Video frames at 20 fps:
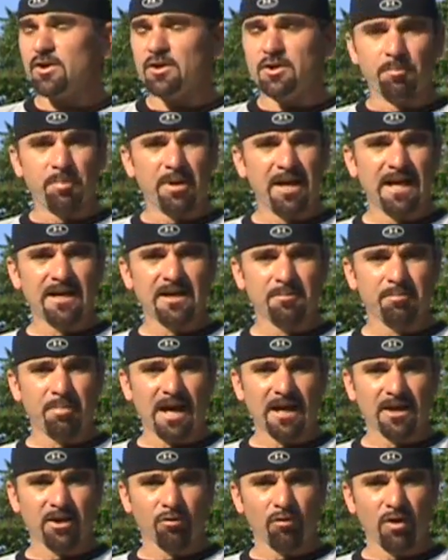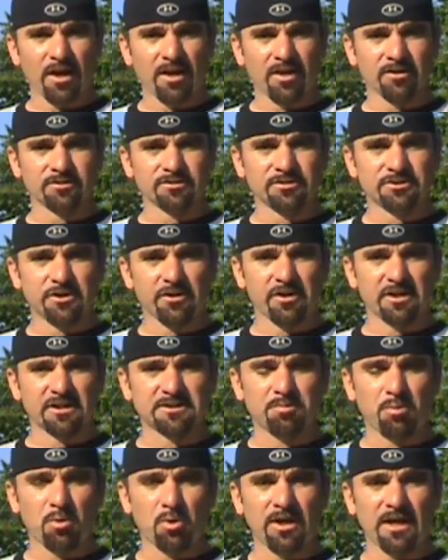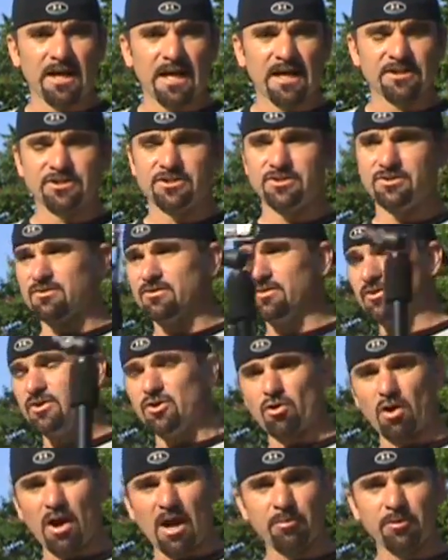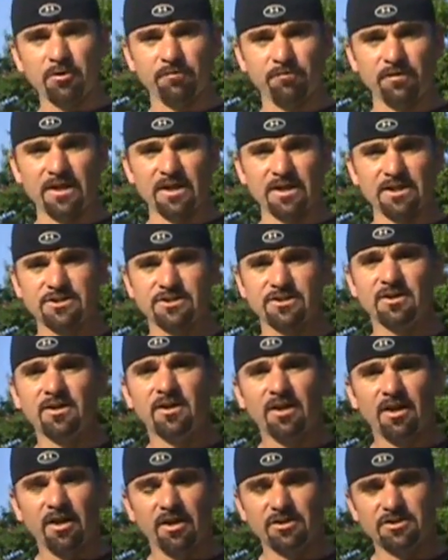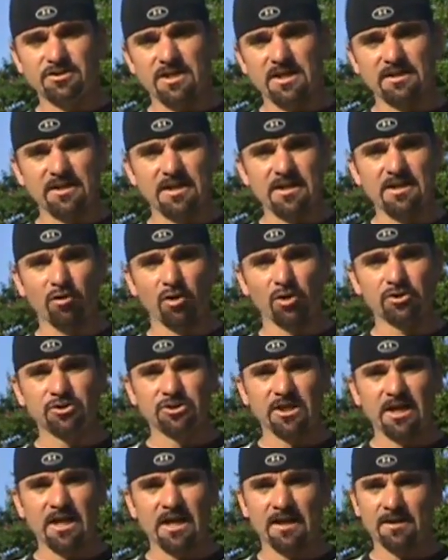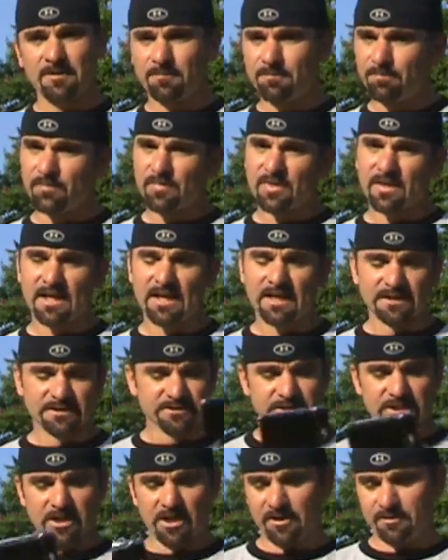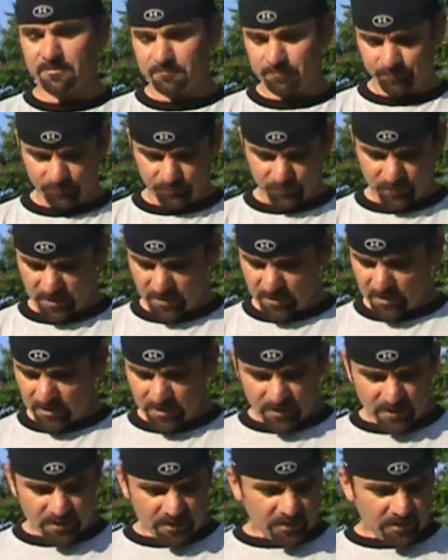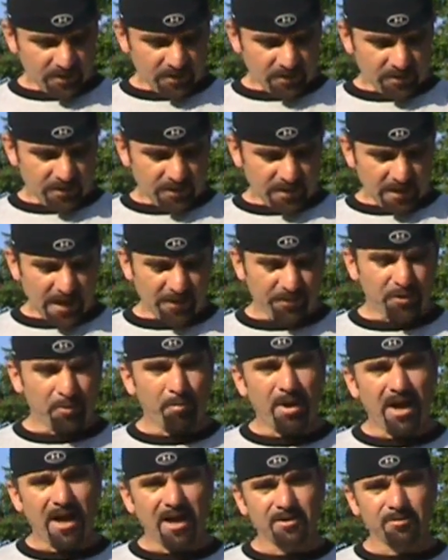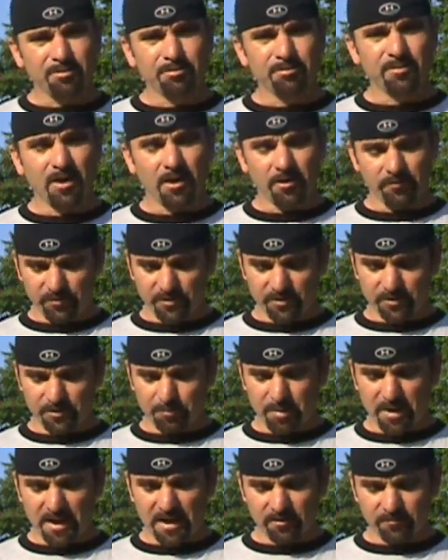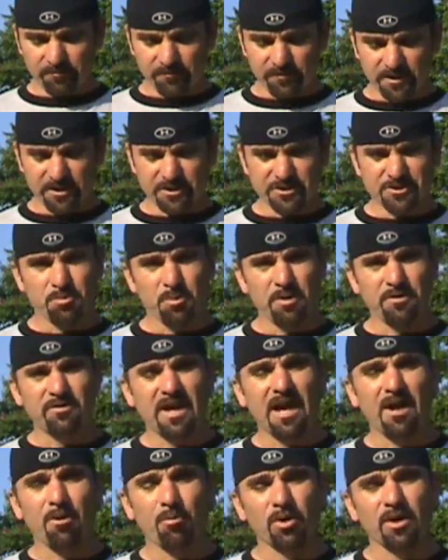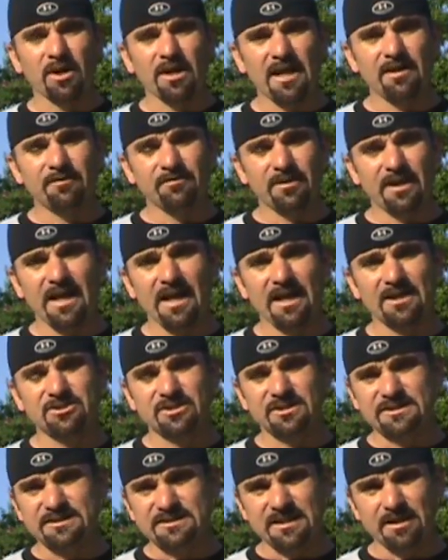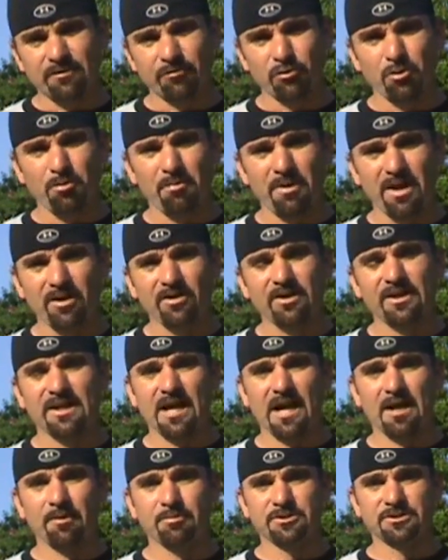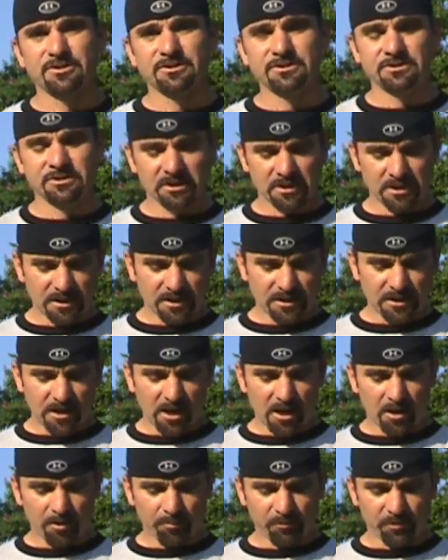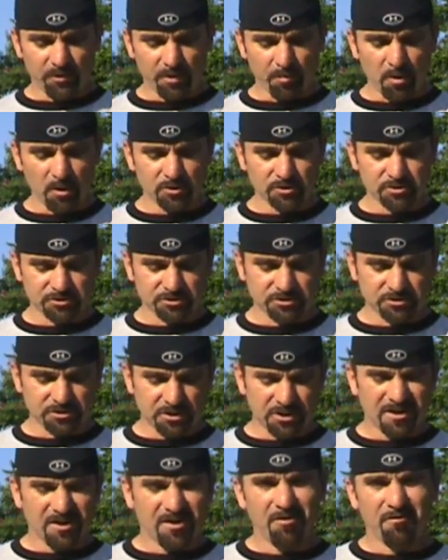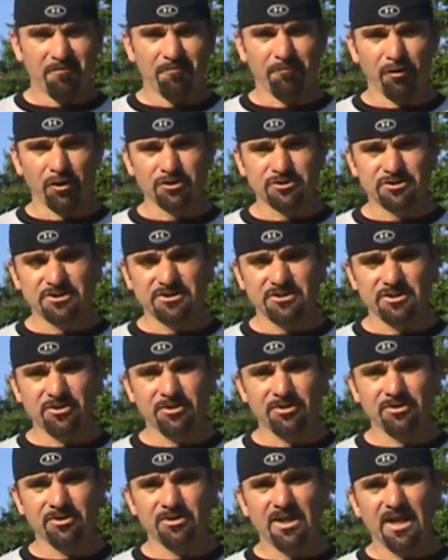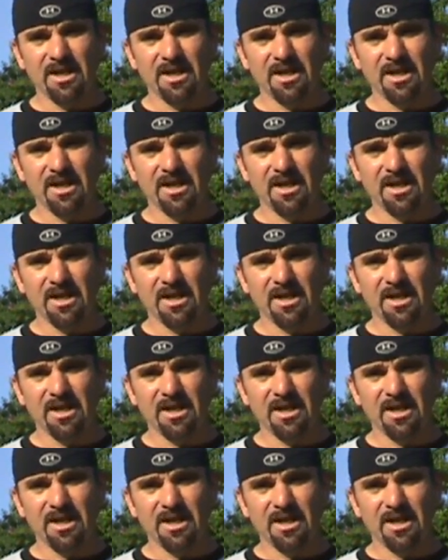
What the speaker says: you pan it back around so that it's pointed at you, you grab your fish, you take the hero shot, and it's done. At the bottom of the Pan.Fish, we're going to have actually several mounting options The most versatile